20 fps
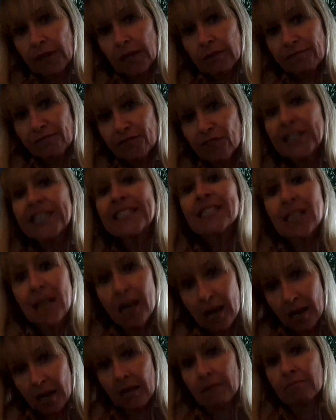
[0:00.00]
a free
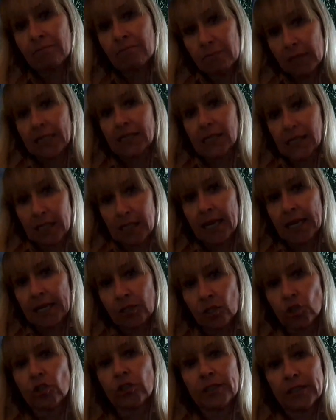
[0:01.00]
time, let's say,
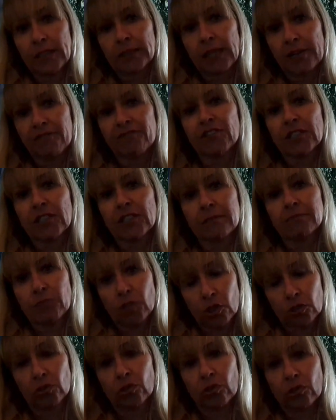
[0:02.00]
during the day for them
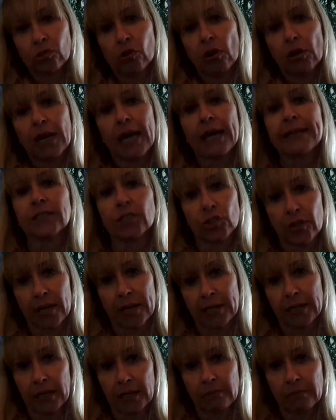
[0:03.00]
to do online
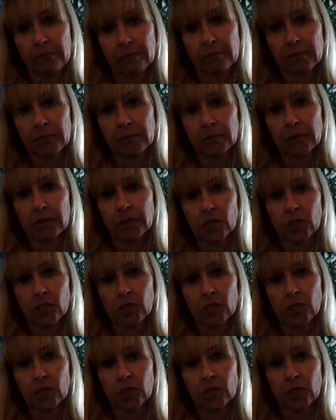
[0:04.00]
training. Yeah.